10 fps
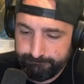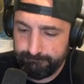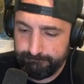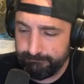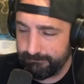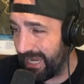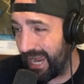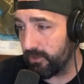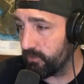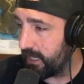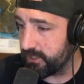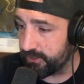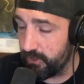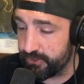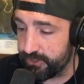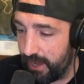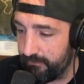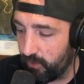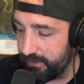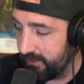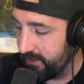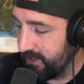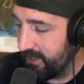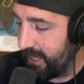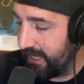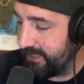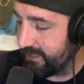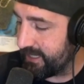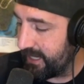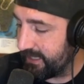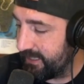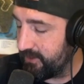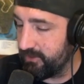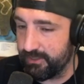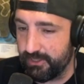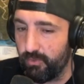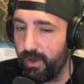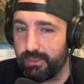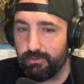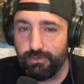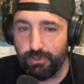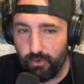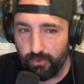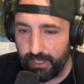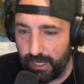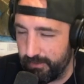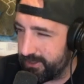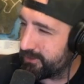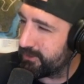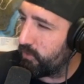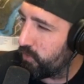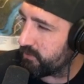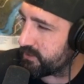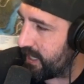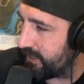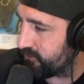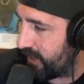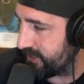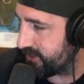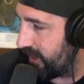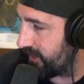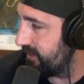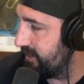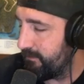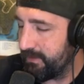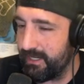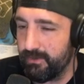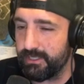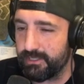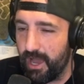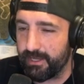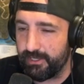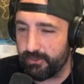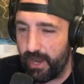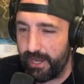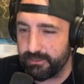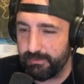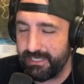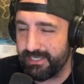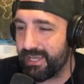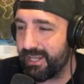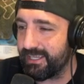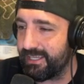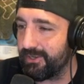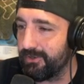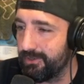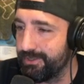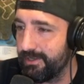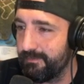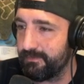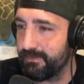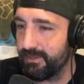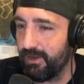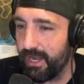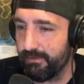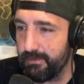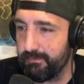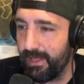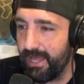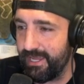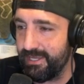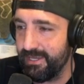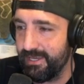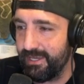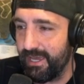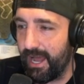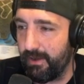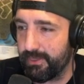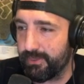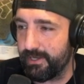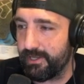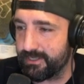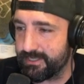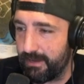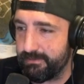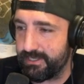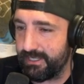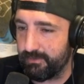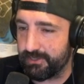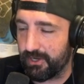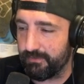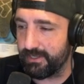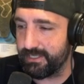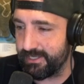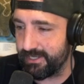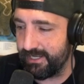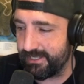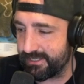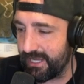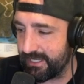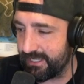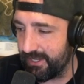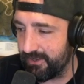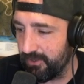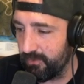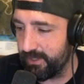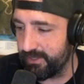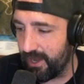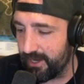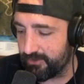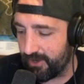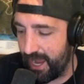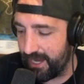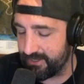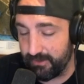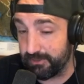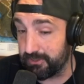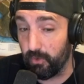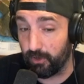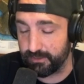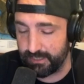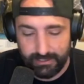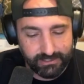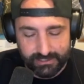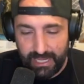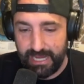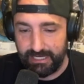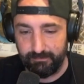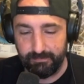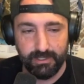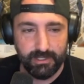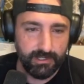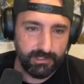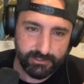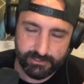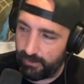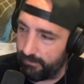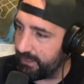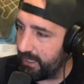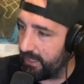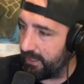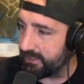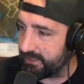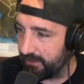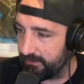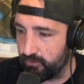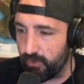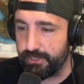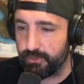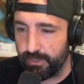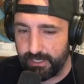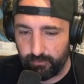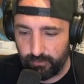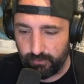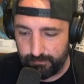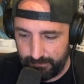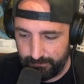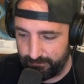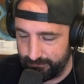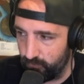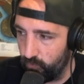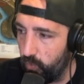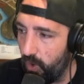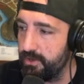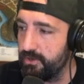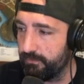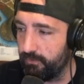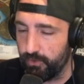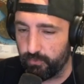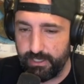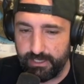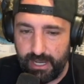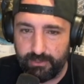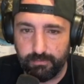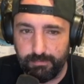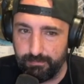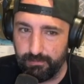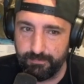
Tyler realized there was no shot for me, and he just kind of giggled his way through the whole game, which is the worst kind of trash talk. He didn't really talk any trash to me. He just kind of giggled on every play, and I would throw an interception, he'd return it for a touchdown. He'd just kind of giggle, wouldn't talk trash. It was the worst. I just hate him. So, yeah, like I said, great to reconnect with people. Wonderful to reconnect with people.